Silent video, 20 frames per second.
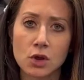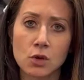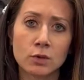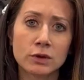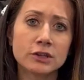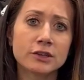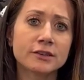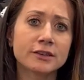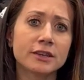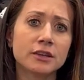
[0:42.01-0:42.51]

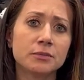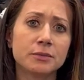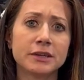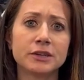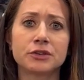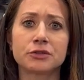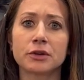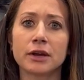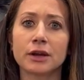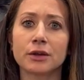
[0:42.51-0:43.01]
which is going to be
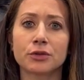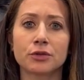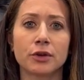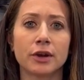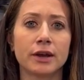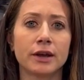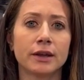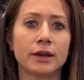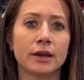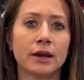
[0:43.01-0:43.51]
direct
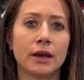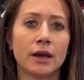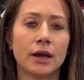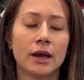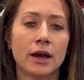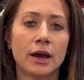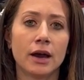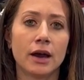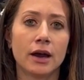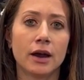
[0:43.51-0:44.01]
thread,
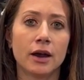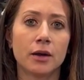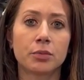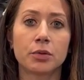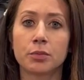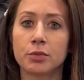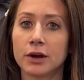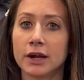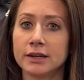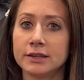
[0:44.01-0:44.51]

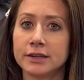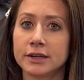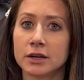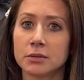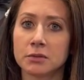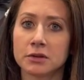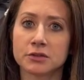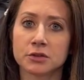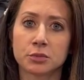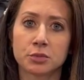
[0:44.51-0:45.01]
proprietary
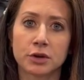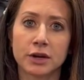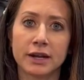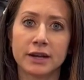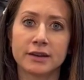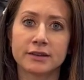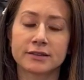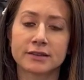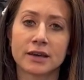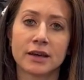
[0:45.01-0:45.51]
muzzle
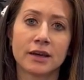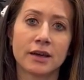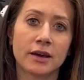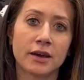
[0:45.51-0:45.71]
brakes,